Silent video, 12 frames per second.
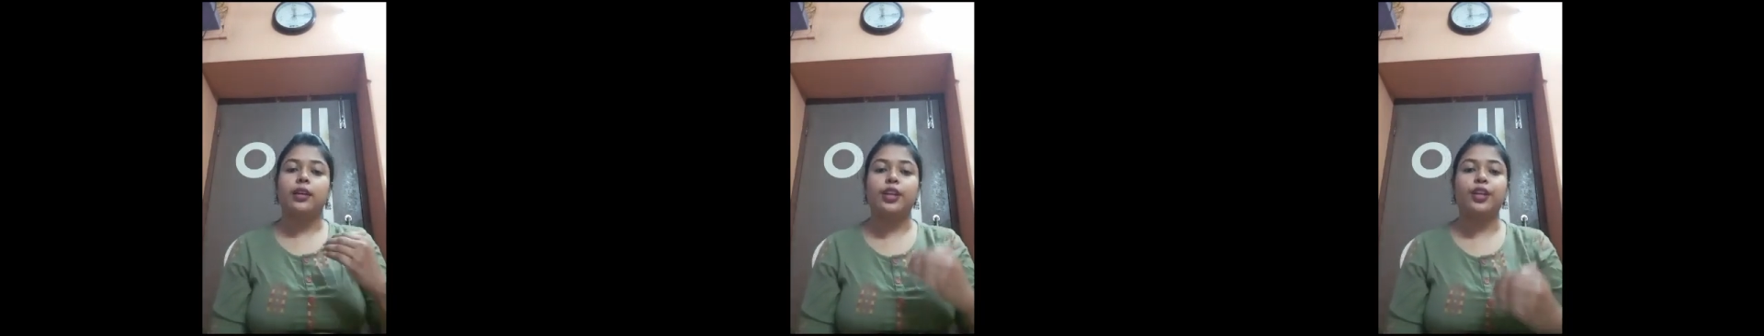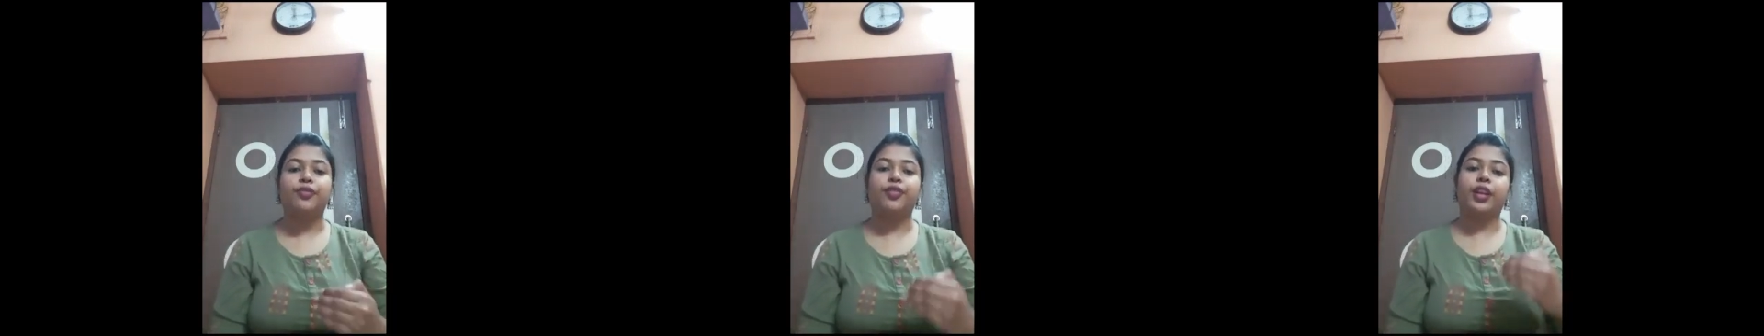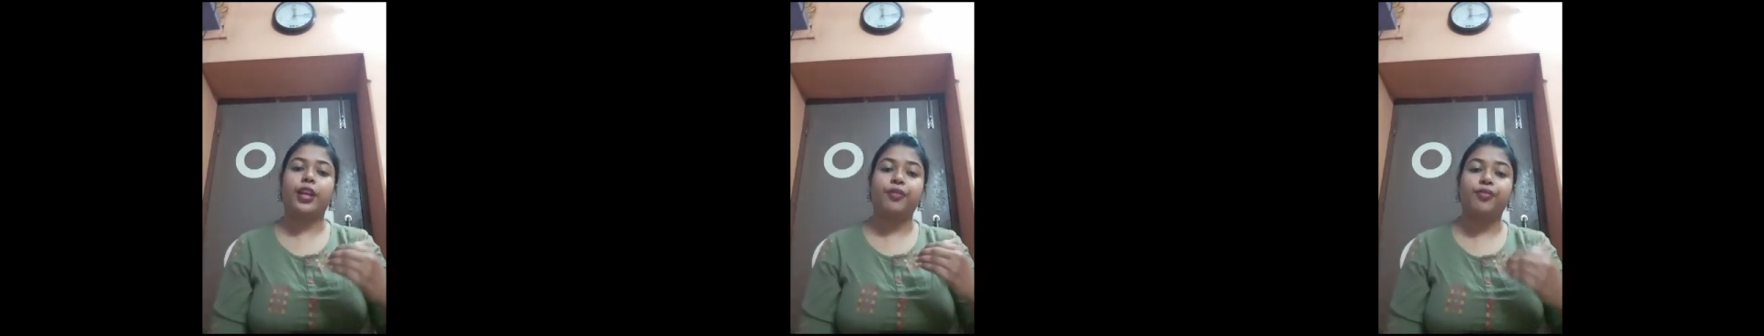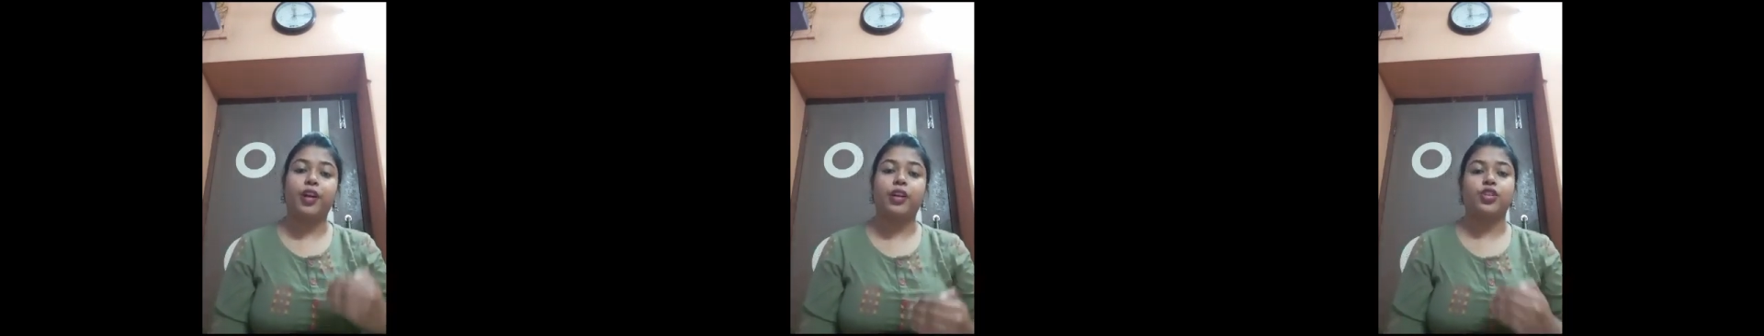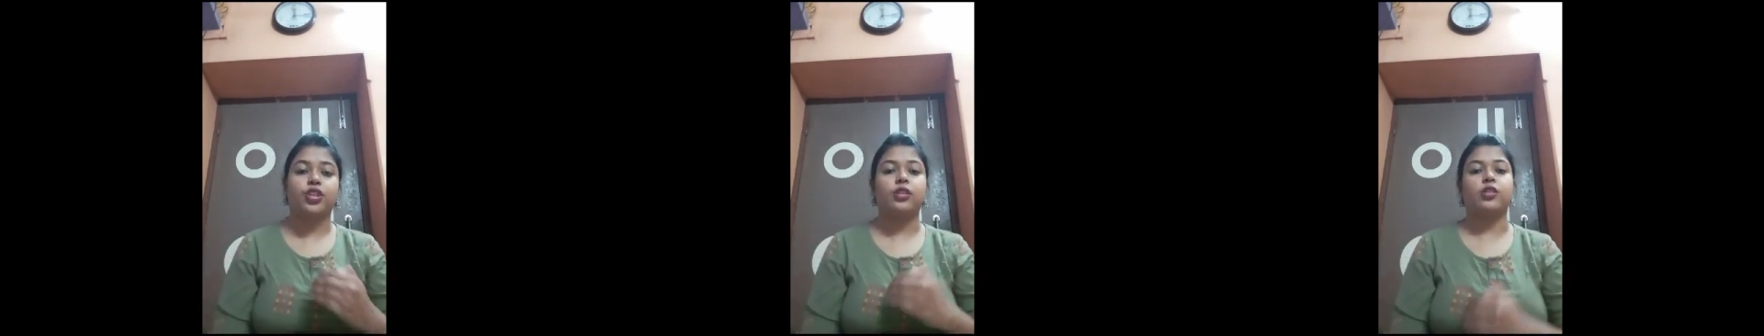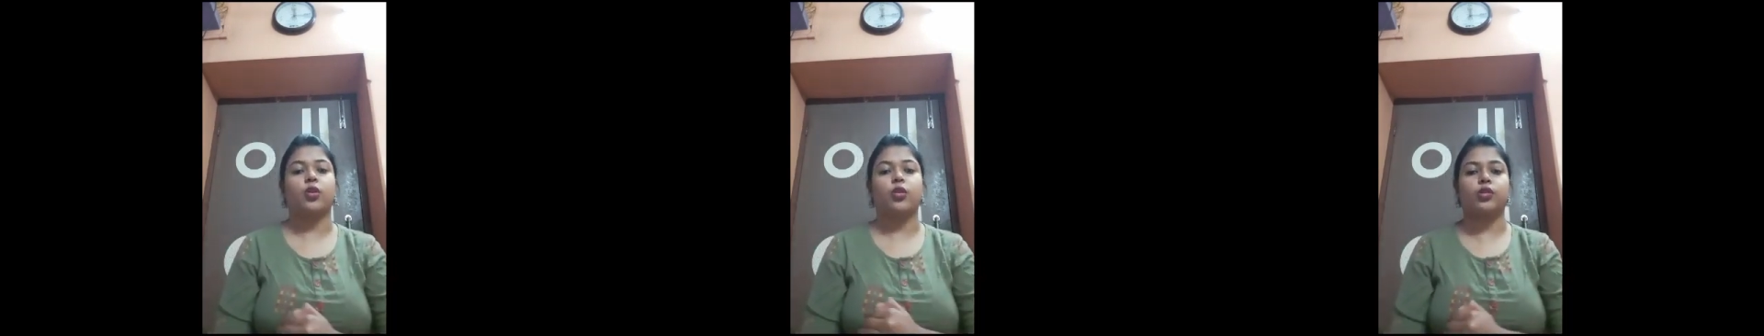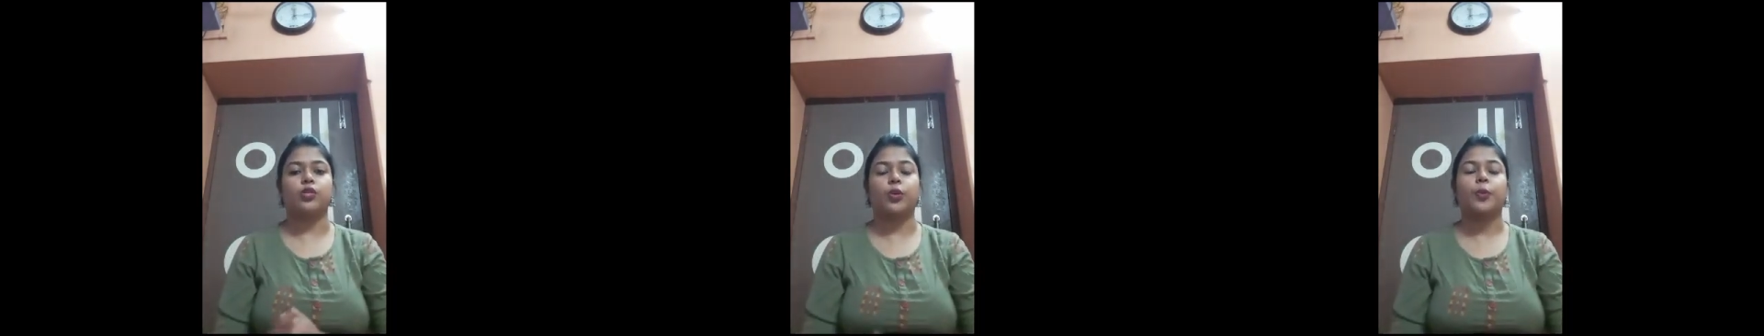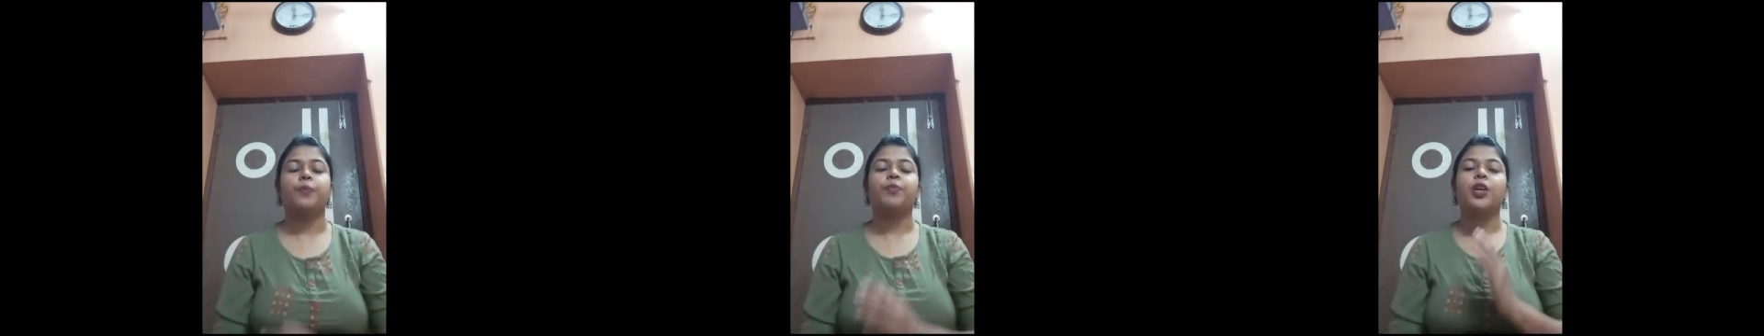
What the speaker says: different functions also.